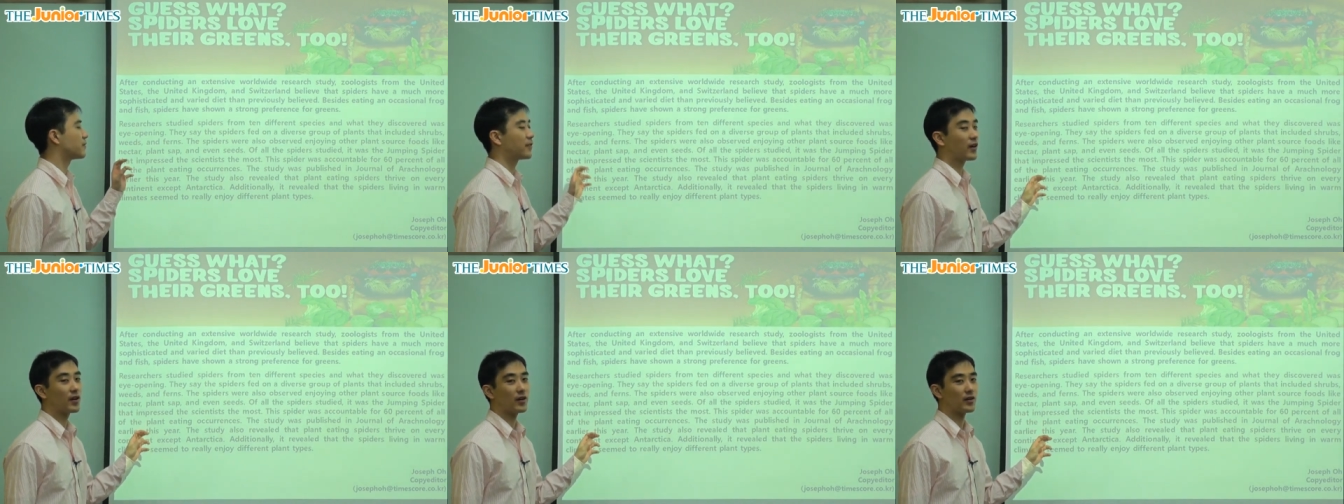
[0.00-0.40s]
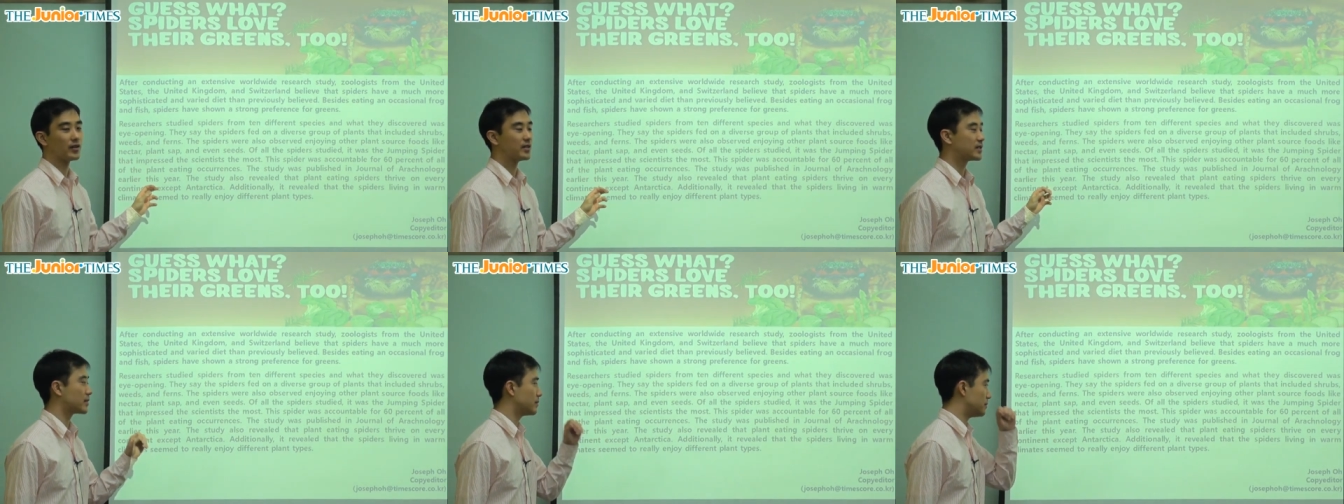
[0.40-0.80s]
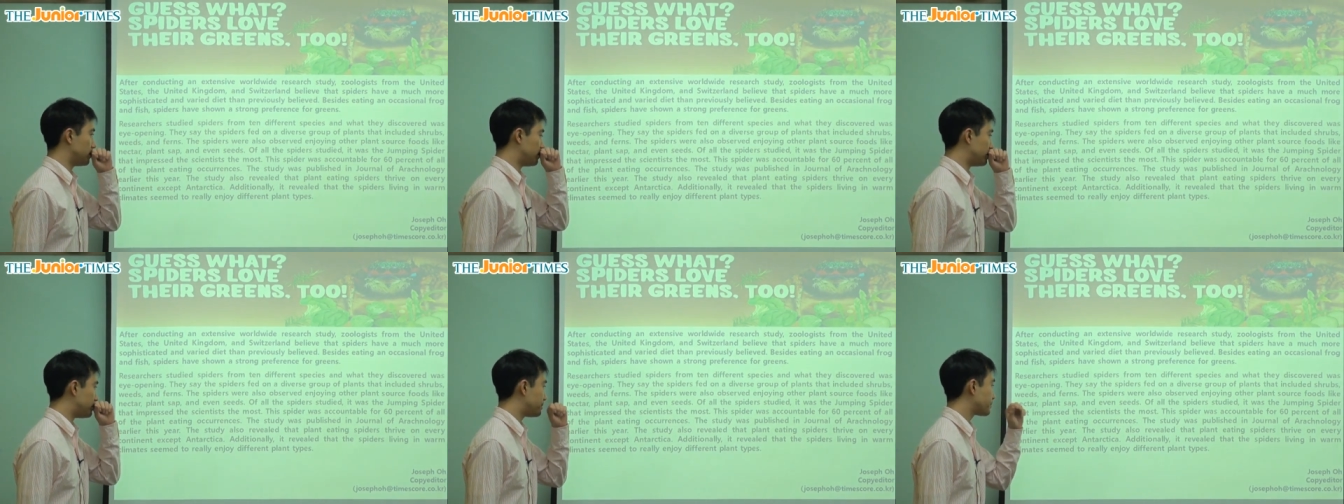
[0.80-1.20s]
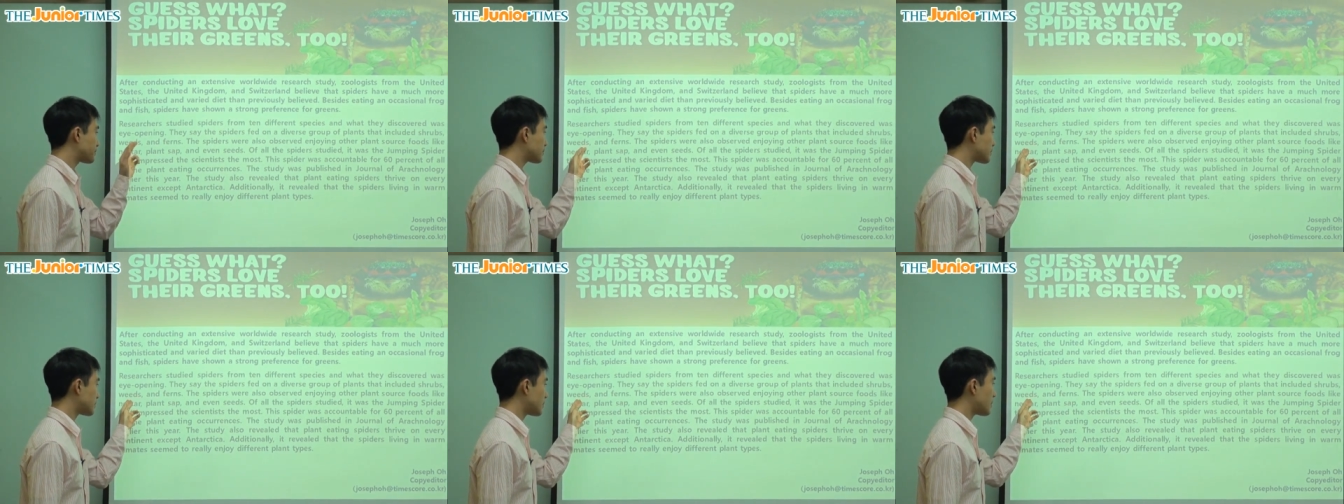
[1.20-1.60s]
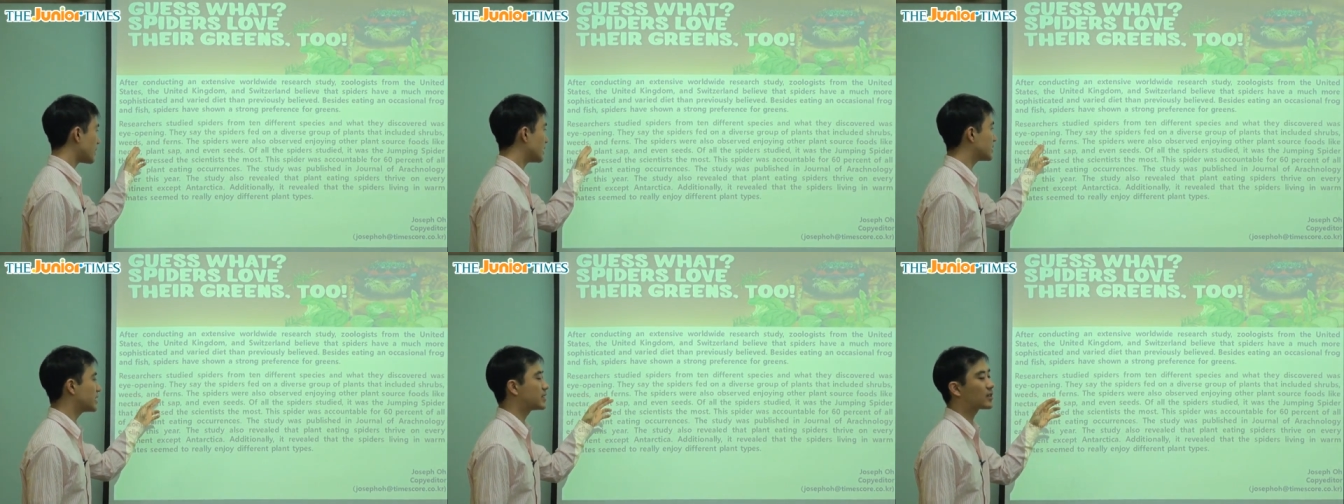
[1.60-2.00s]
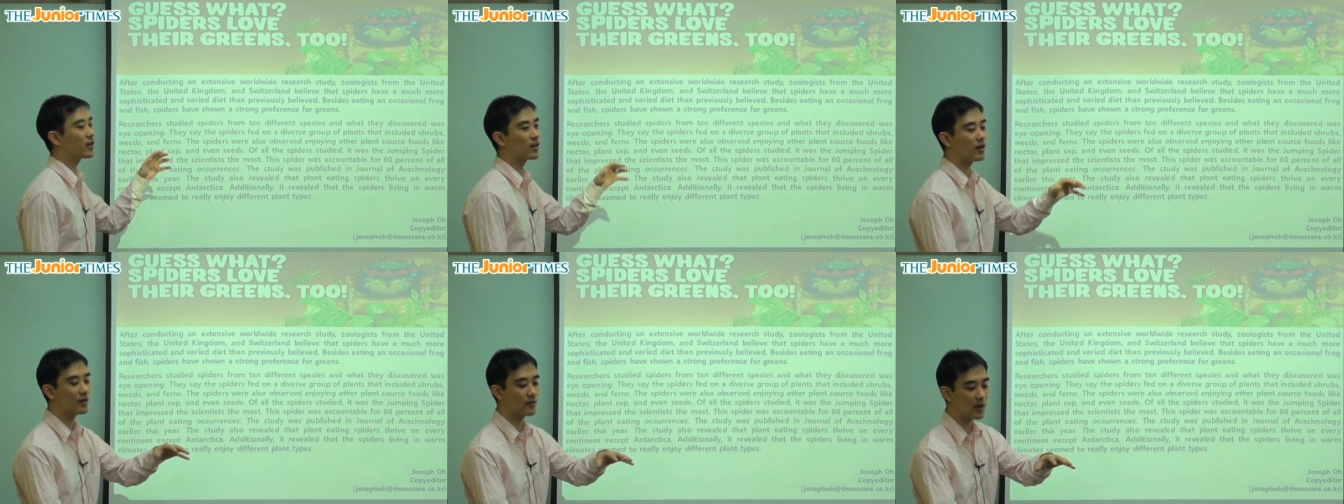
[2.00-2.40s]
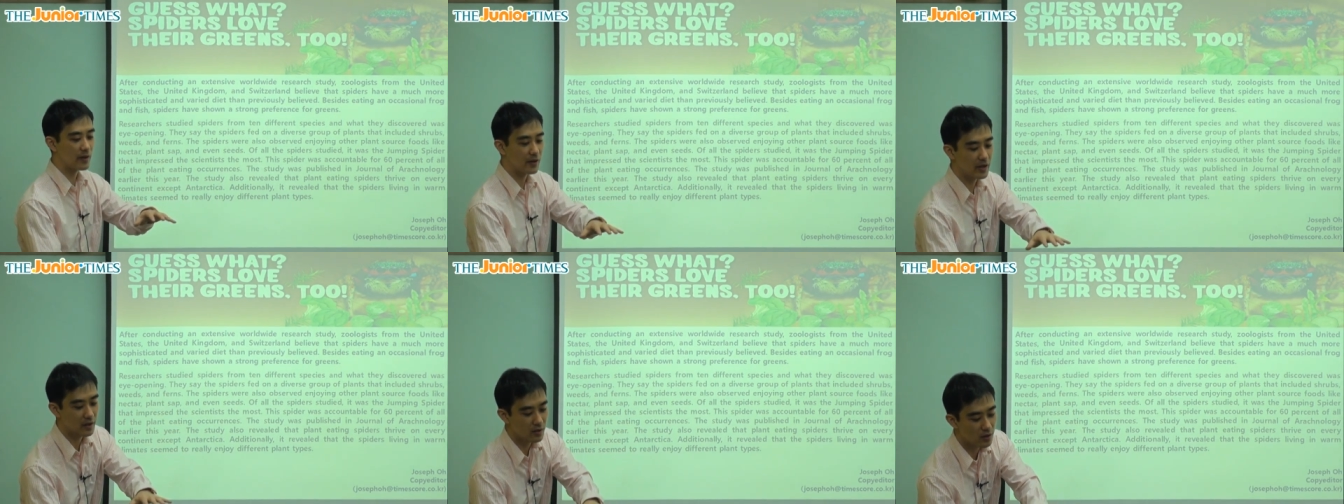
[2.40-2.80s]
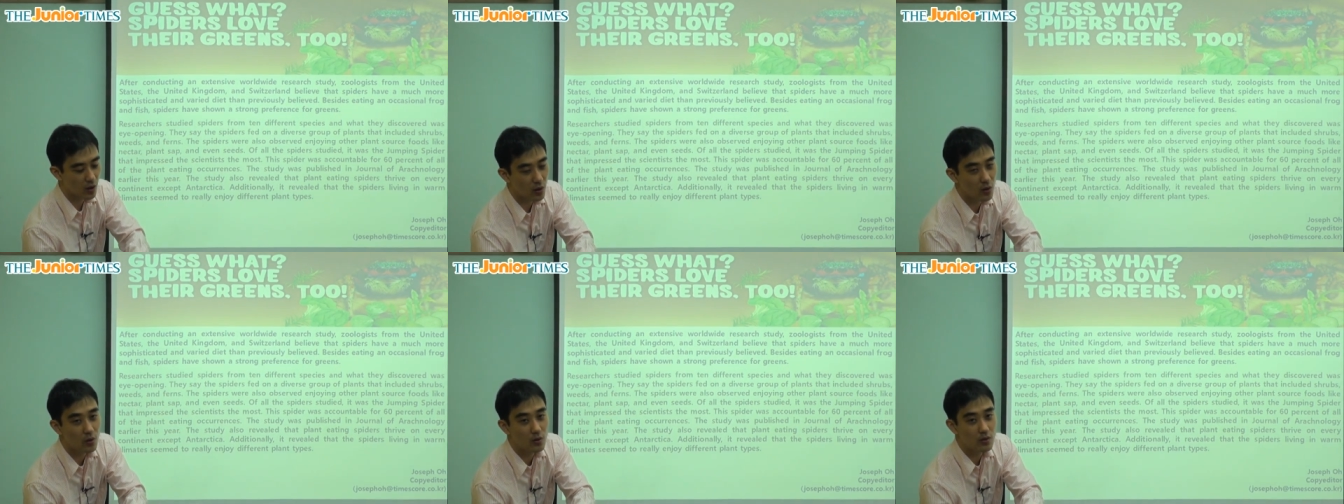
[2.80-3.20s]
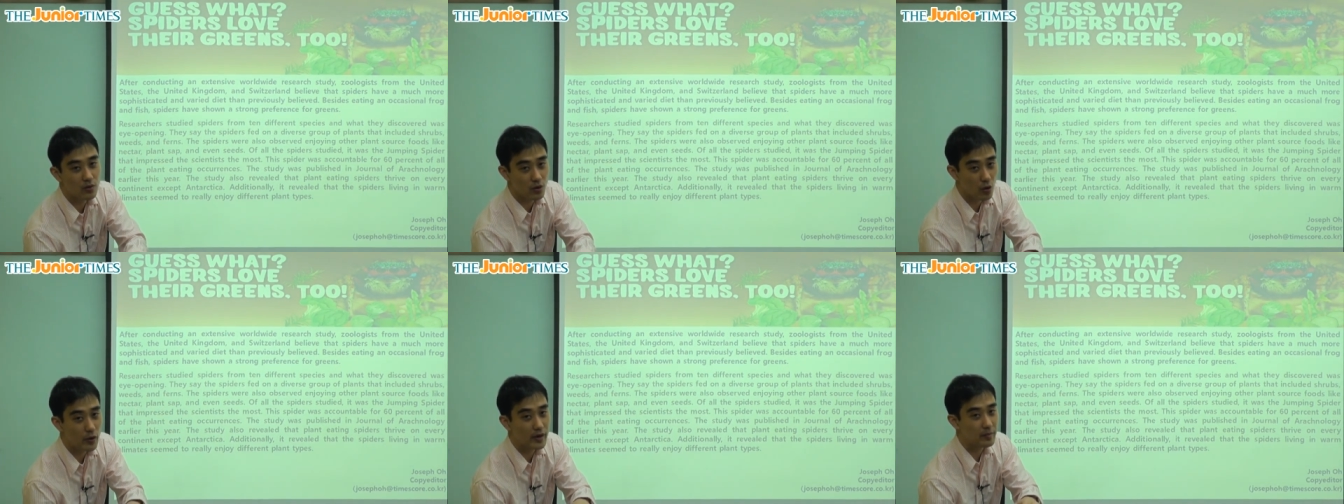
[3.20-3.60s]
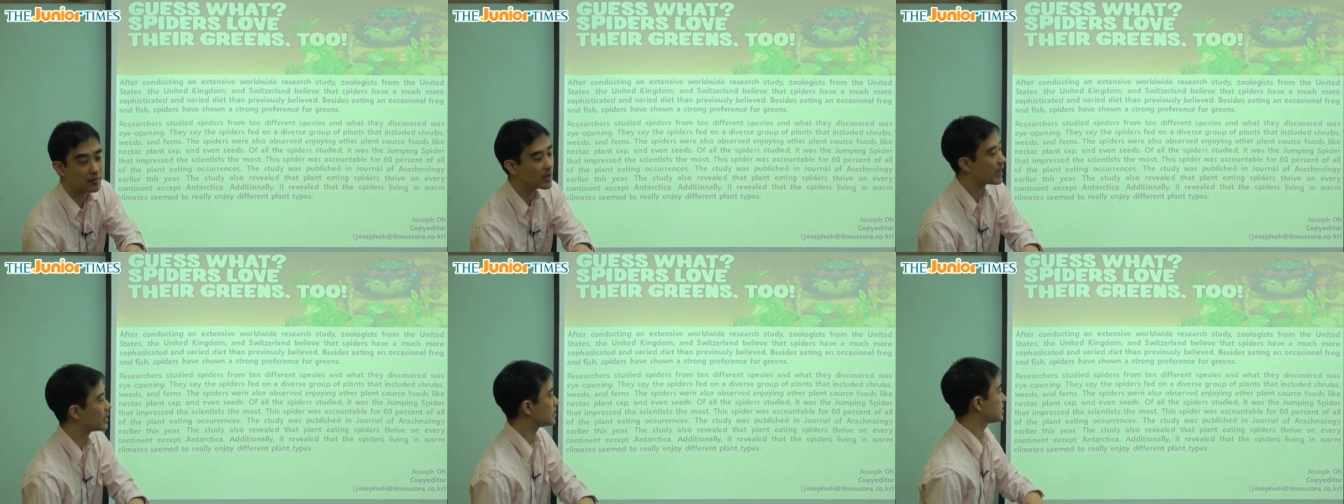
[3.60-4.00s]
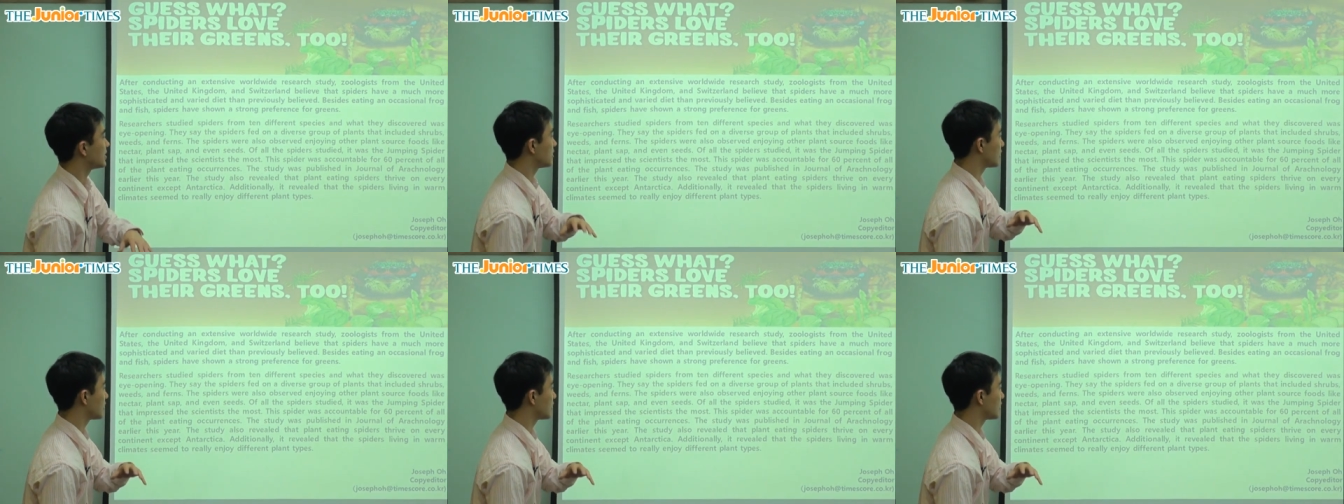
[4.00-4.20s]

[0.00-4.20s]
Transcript: ferns. These are all very low-growing plants,